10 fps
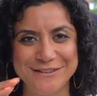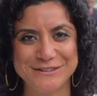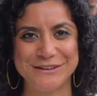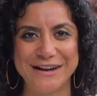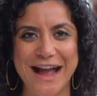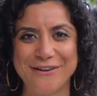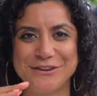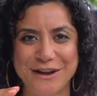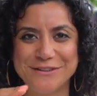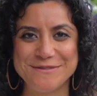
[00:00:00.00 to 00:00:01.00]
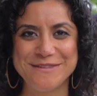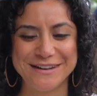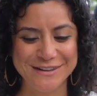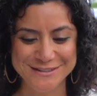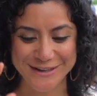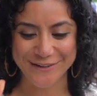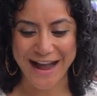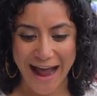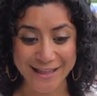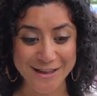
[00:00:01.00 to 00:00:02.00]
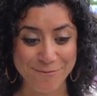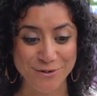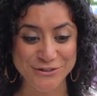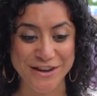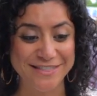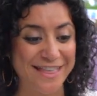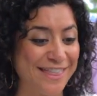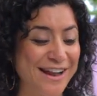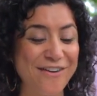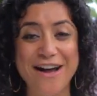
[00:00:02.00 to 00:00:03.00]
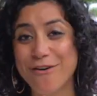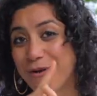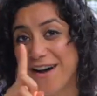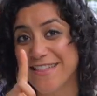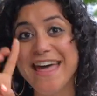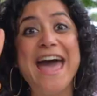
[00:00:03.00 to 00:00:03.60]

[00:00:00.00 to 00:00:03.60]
dessert after every meal, so I highly appreciate that they don't have one, they